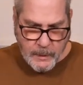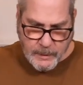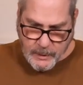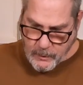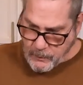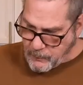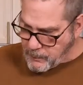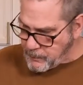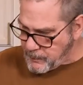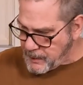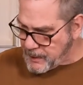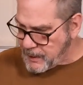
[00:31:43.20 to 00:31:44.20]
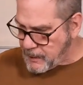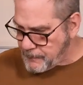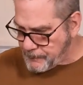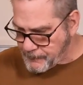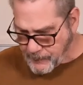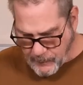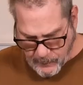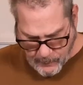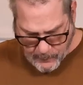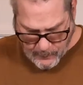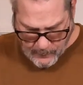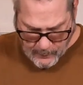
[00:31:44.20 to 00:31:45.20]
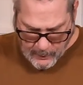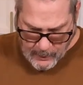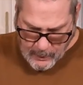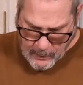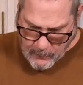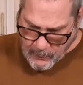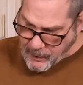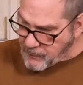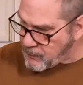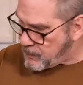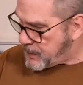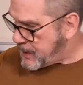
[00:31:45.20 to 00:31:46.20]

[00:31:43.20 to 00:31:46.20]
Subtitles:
So we're ready. We have our